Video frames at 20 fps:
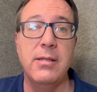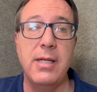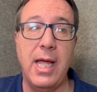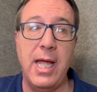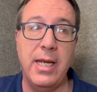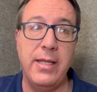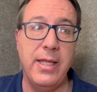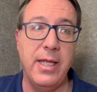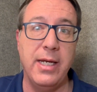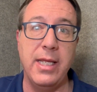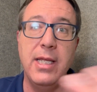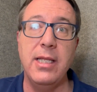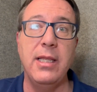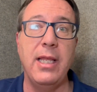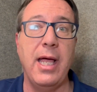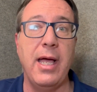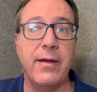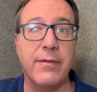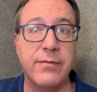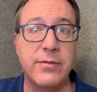And then he
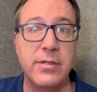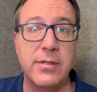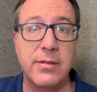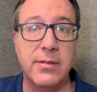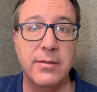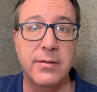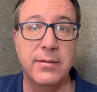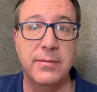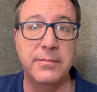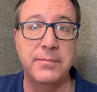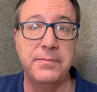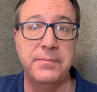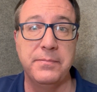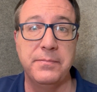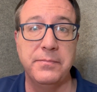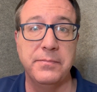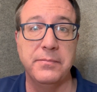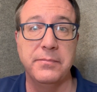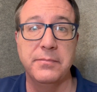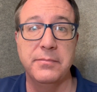left,
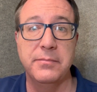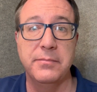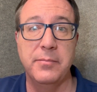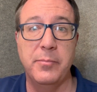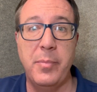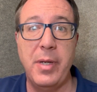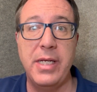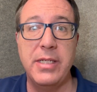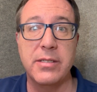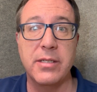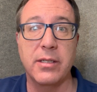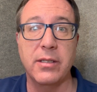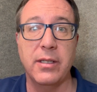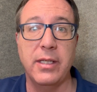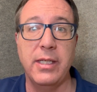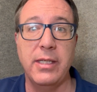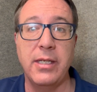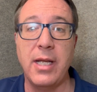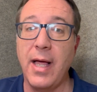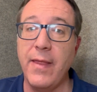
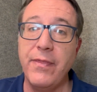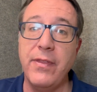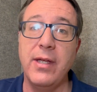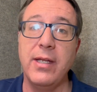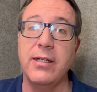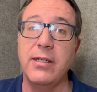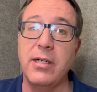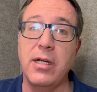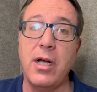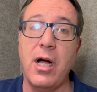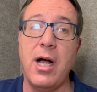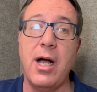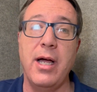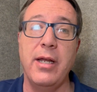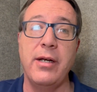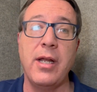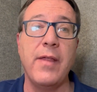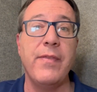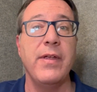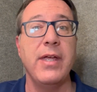basically. Not that God,
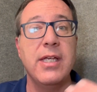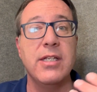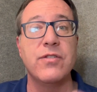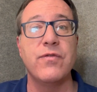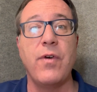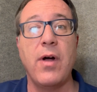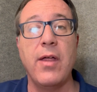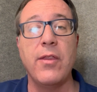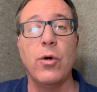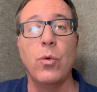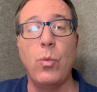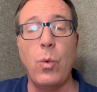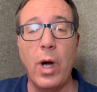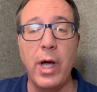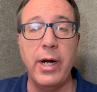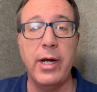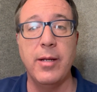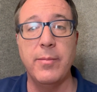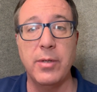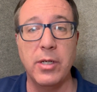not that his father
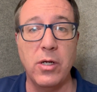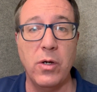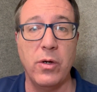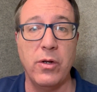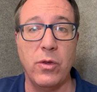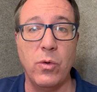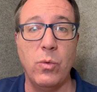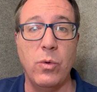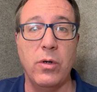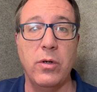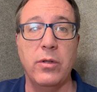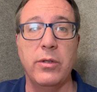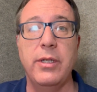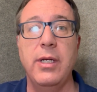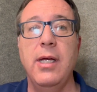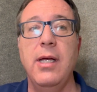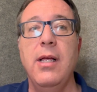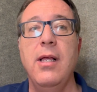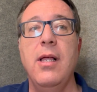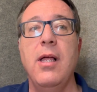wanted him to go to the world,
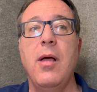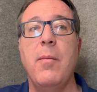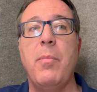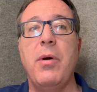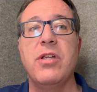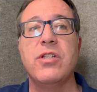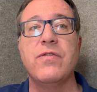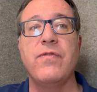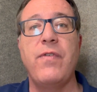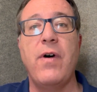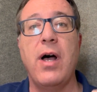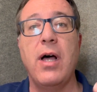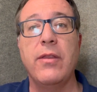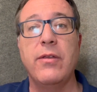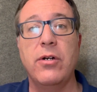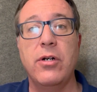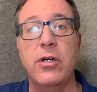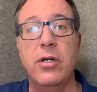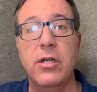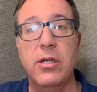but his
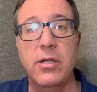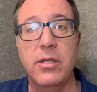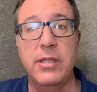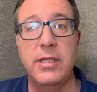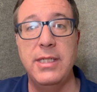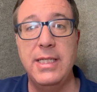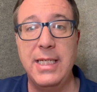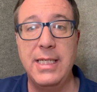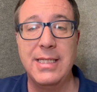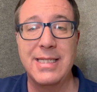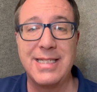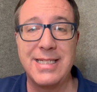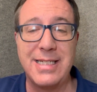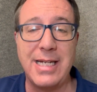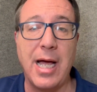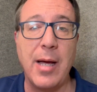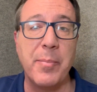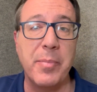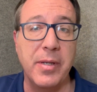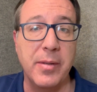father didn't
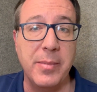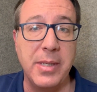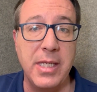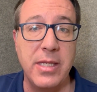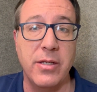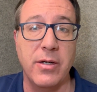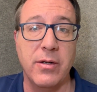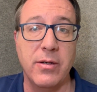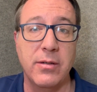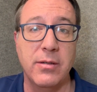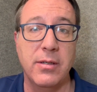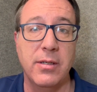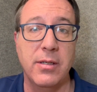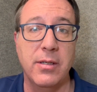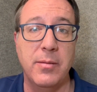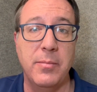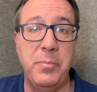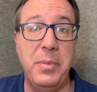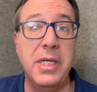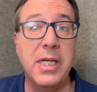stop him either
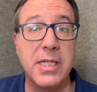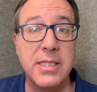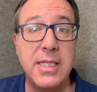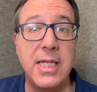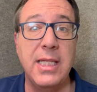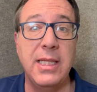because he